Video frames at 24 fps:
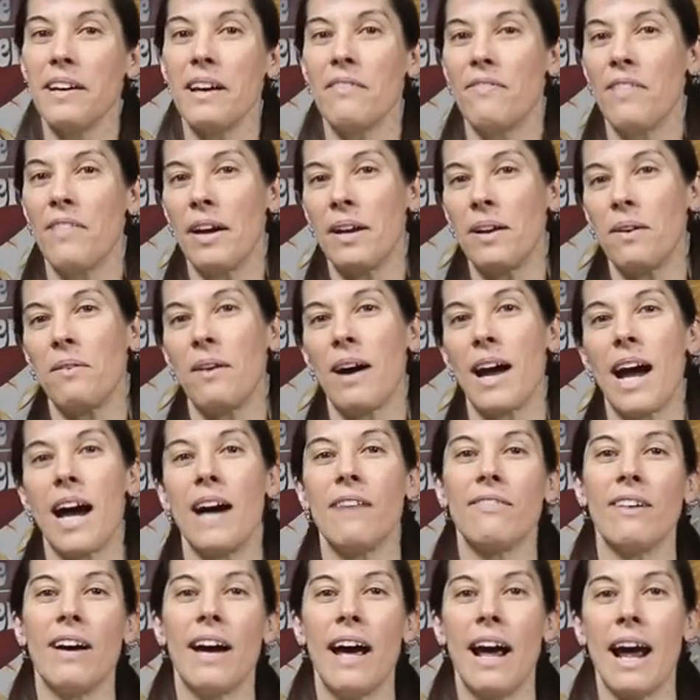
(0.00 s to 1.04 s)
If they don't have
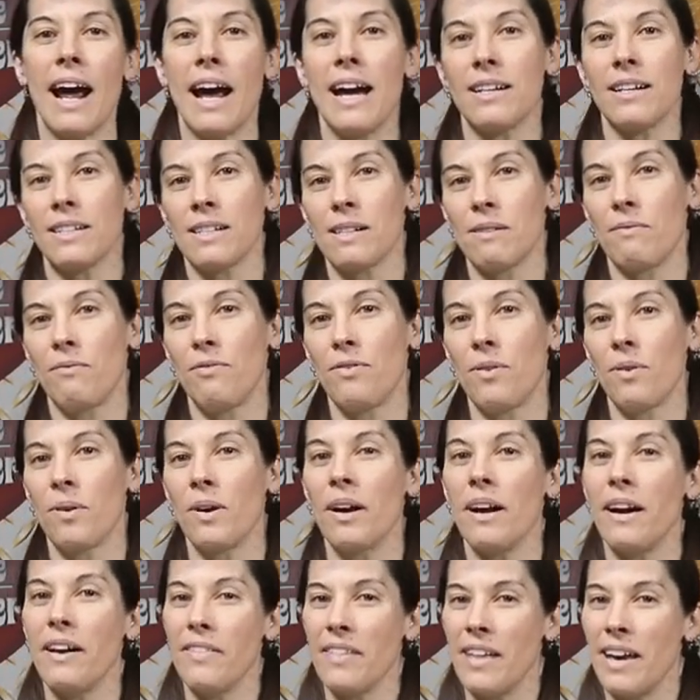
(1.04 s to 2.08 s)
it, ask them for
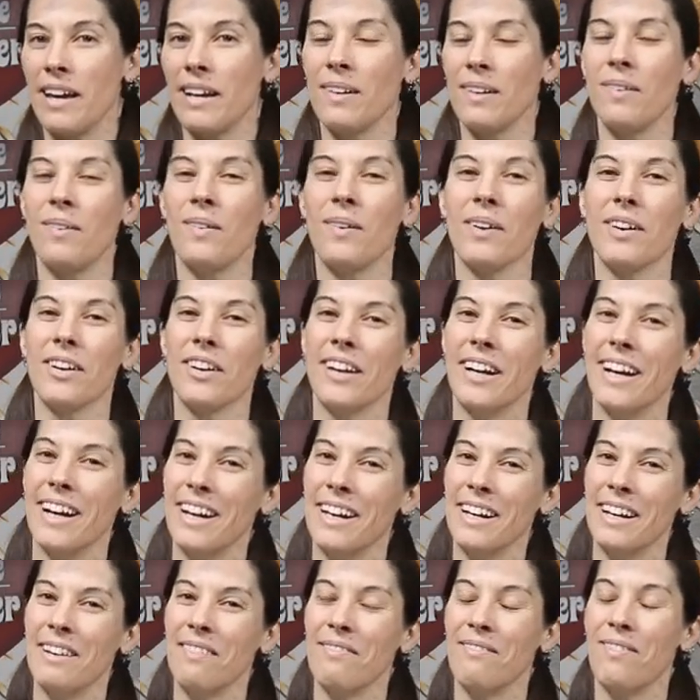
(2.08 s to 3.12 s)
it and they can order it
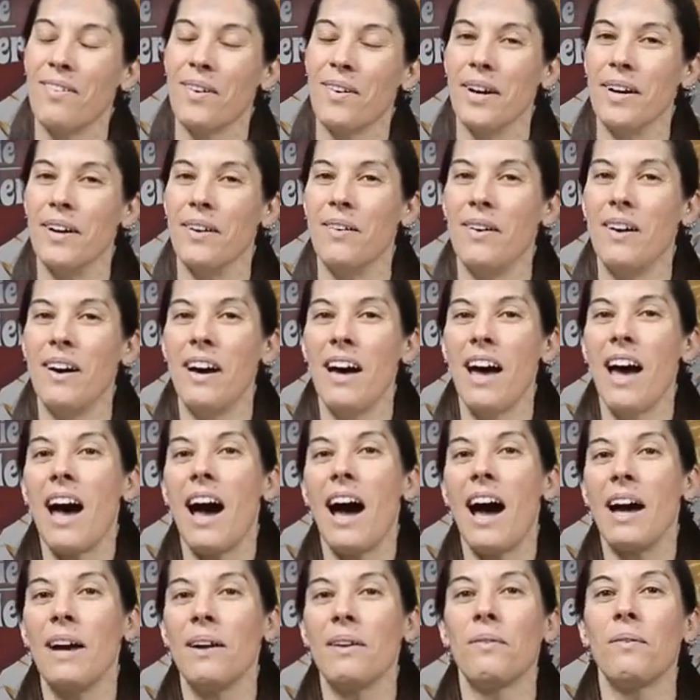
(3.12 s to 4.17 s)
in for you.
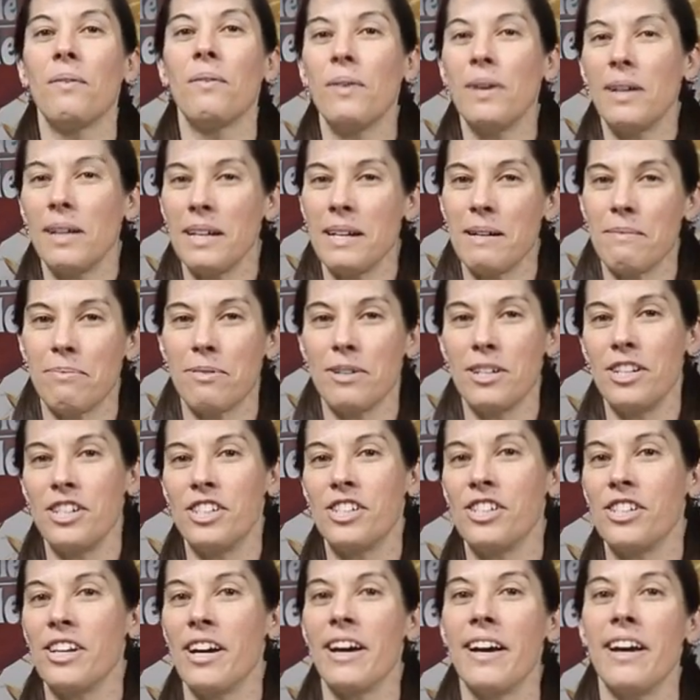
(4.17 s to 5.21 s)
I really
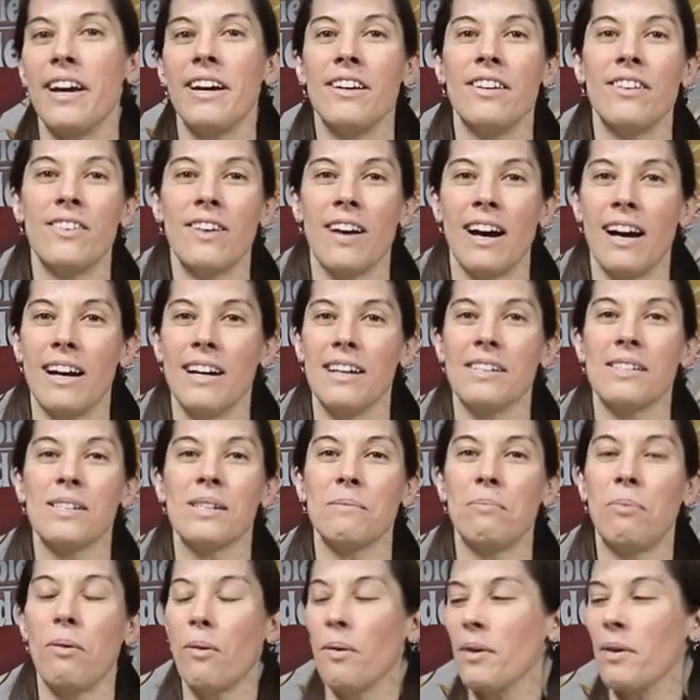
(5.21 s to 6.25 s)
appreciate you guys
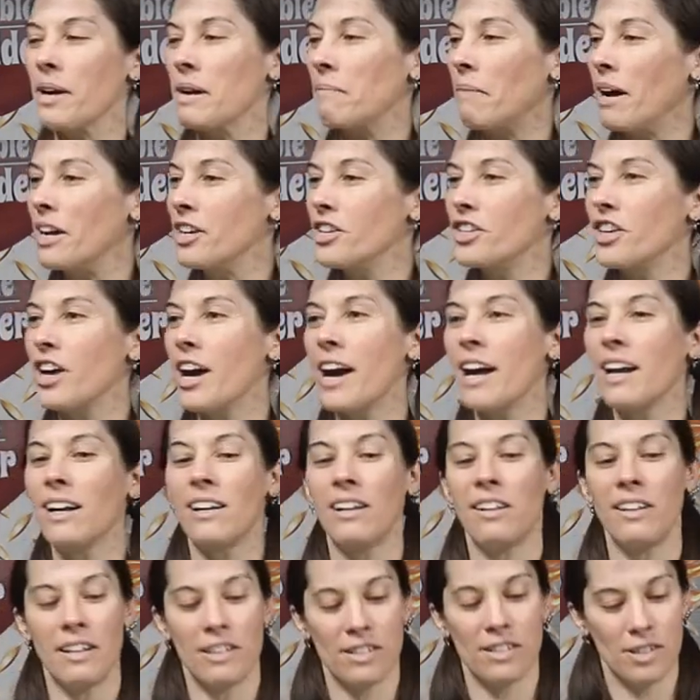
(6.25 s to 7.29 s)
supporting my
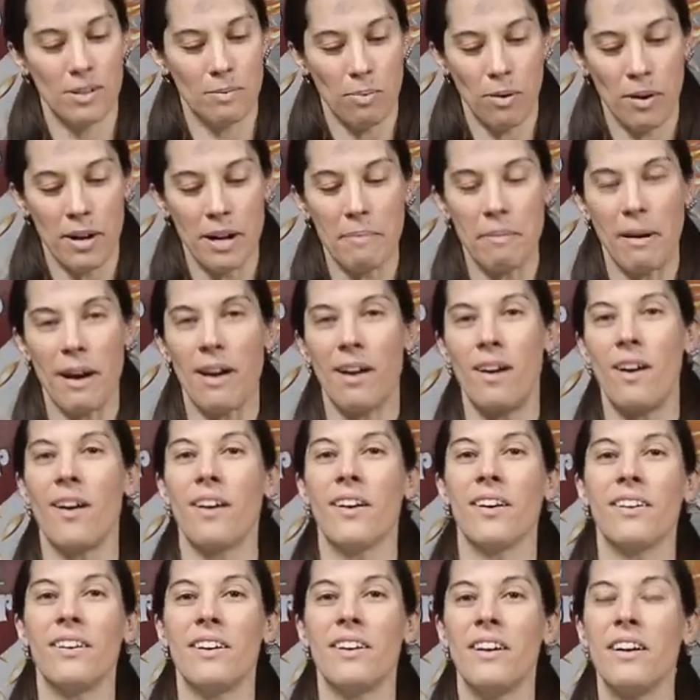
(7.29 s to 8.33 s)
channel, supporting my
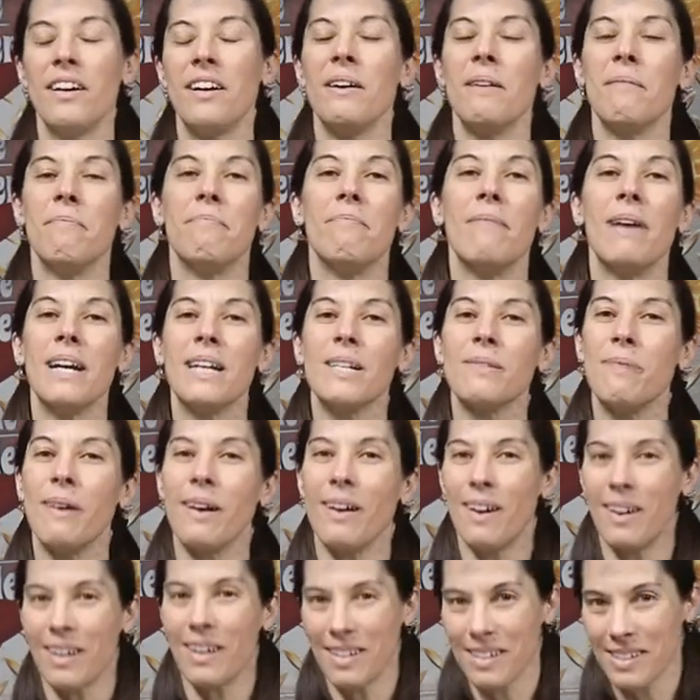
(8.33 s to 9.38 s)
art. It makes my
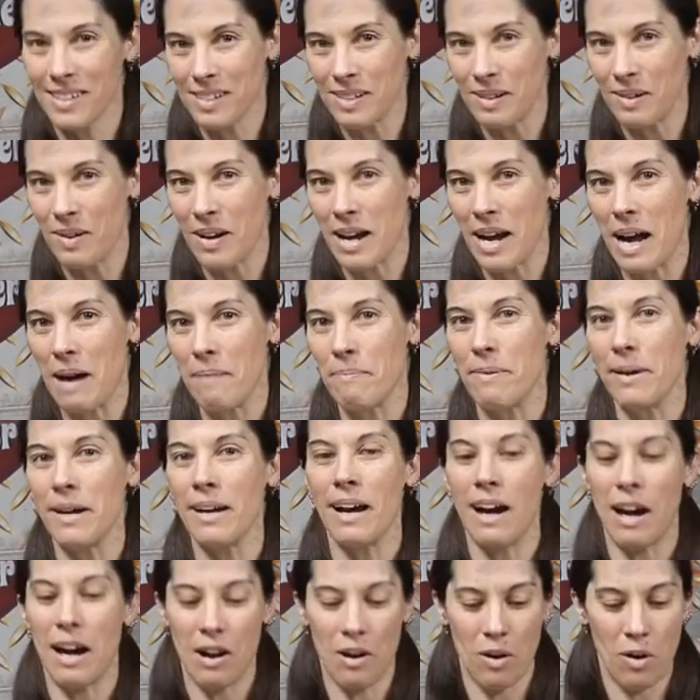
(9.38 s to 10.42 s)
heart so happy.
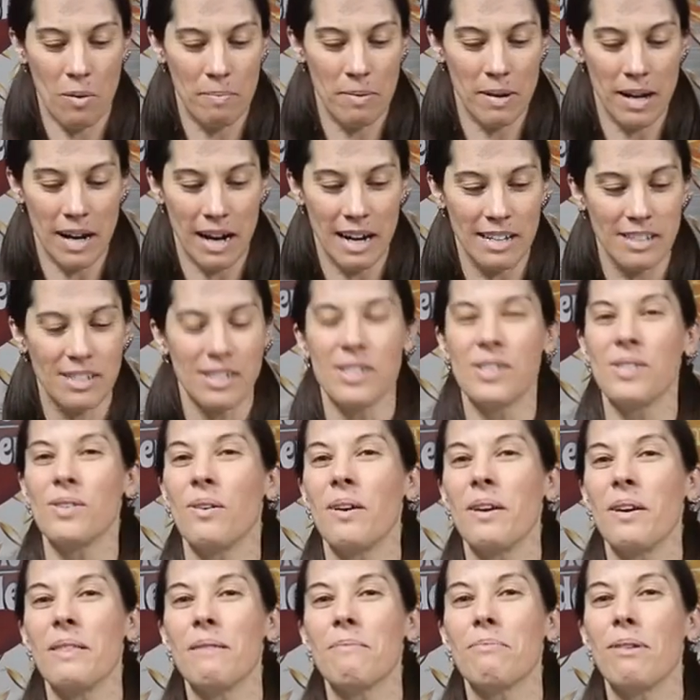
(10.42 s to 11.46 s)
I hope you guys
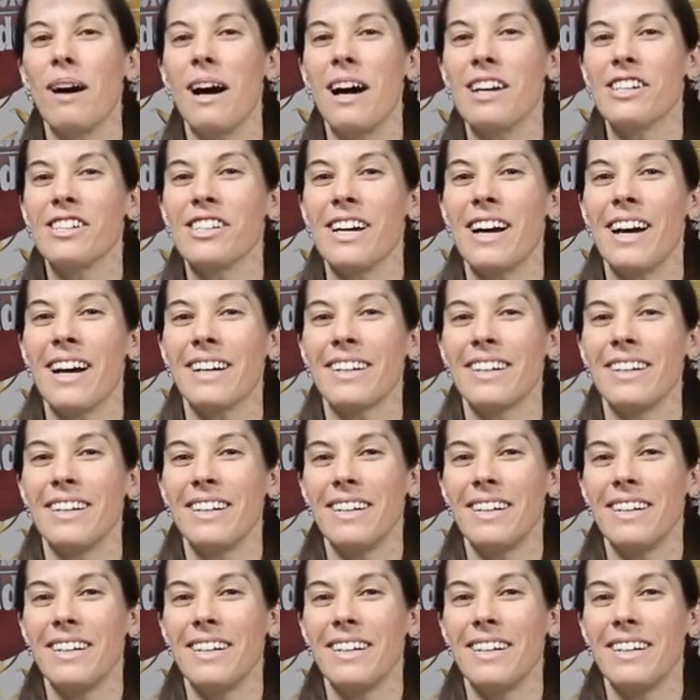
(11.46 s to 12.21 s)
enjoy the project.